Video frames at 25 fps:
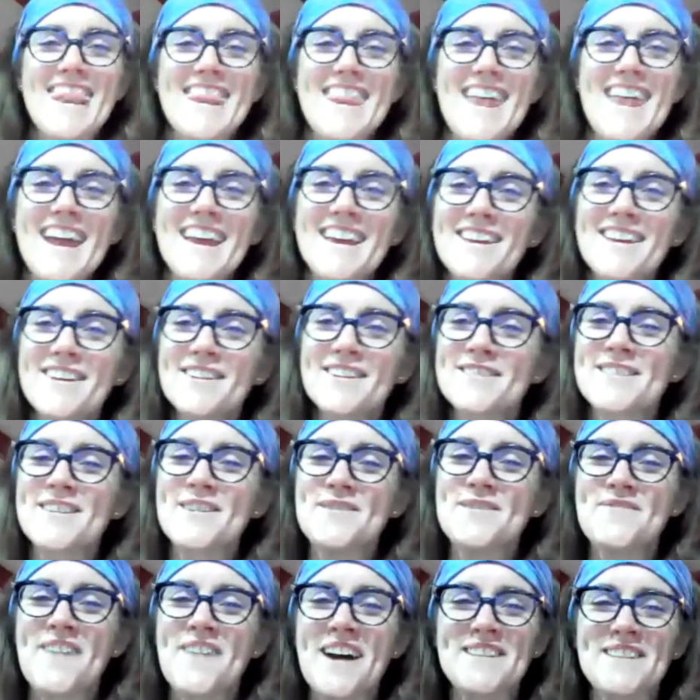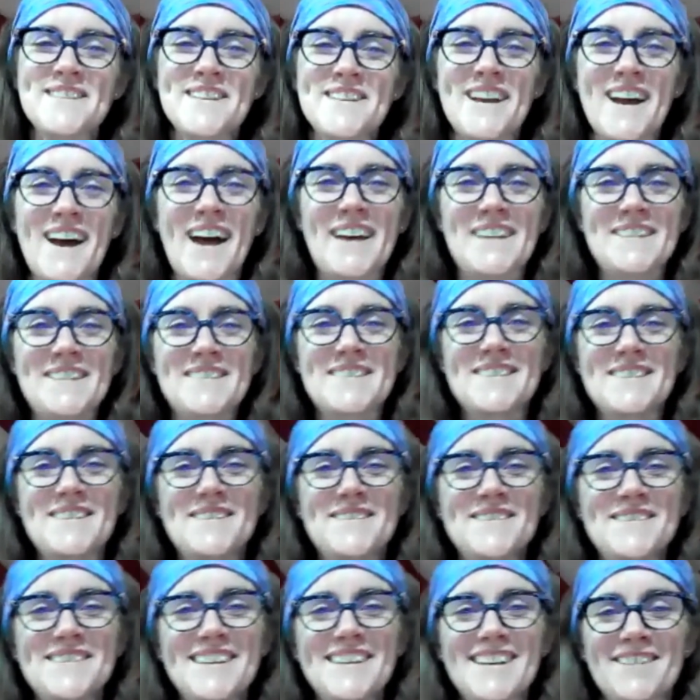Thank you so much, guys.
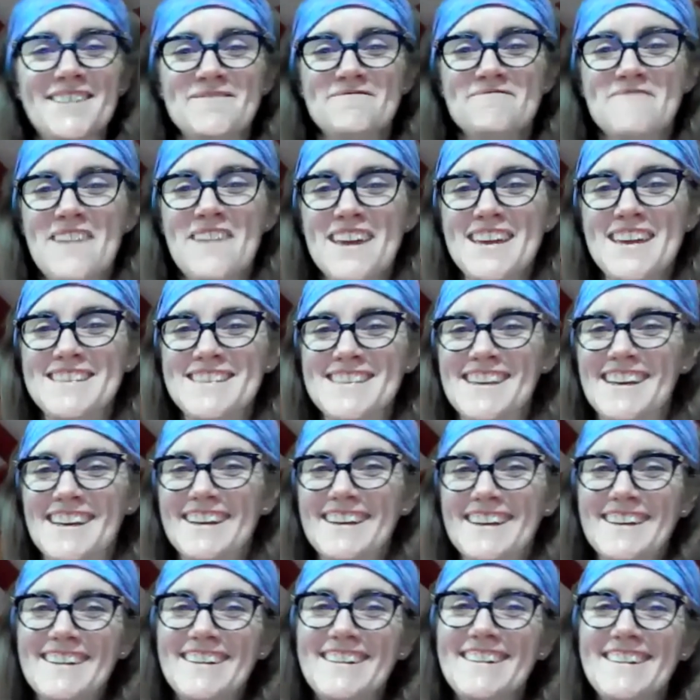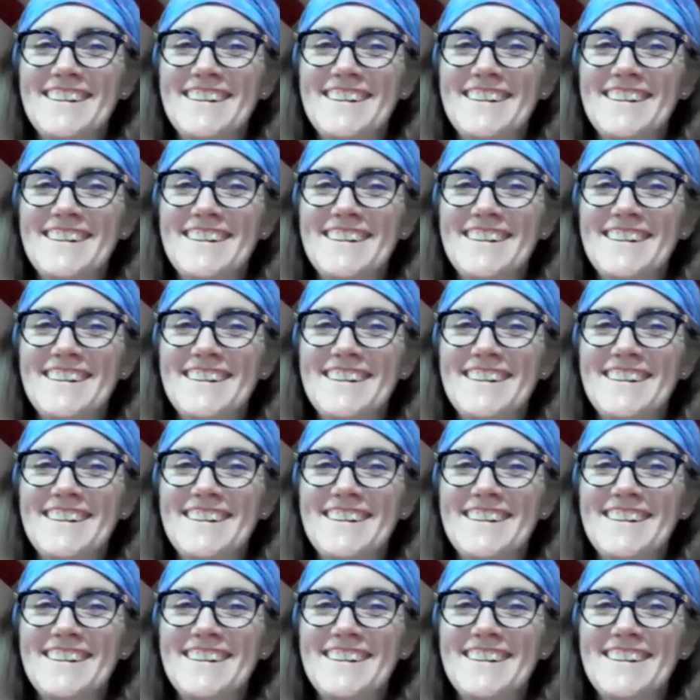You did amazing.